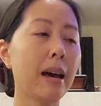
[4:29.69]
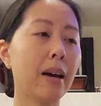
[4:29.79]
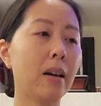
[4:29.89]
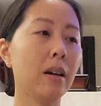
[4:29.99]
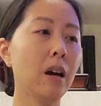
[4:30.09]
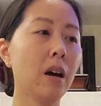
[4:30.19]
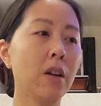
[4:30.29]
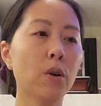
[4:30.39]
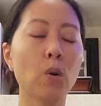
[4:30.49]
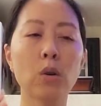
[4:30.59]
and
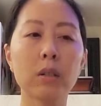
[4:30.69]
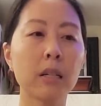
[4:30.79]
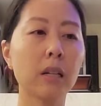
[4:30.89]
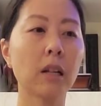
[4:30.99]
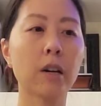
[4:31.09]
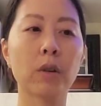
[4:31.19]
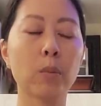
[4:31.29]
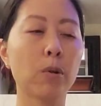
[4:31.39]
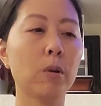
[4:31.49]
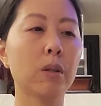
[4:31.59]
the whole
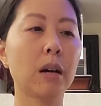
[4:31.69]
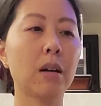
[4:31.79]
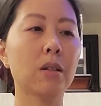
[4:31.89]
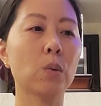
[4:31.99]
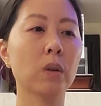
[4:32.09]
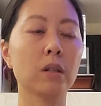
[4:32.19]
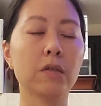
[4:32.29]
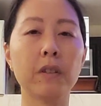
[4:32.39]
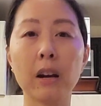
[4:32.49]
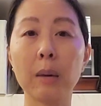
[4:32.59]
decluttering process was
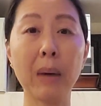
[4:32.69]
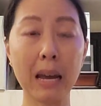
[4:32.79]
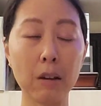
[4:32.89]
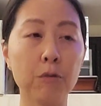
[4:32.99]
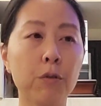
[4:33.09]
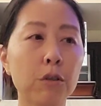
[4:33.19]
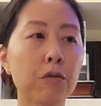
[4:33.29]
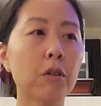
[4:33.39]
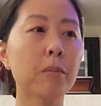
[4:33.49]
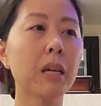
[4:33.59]
very painful
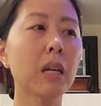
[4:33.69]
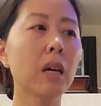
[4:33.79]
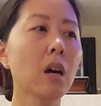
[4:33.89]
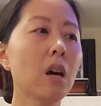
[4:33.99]
for me.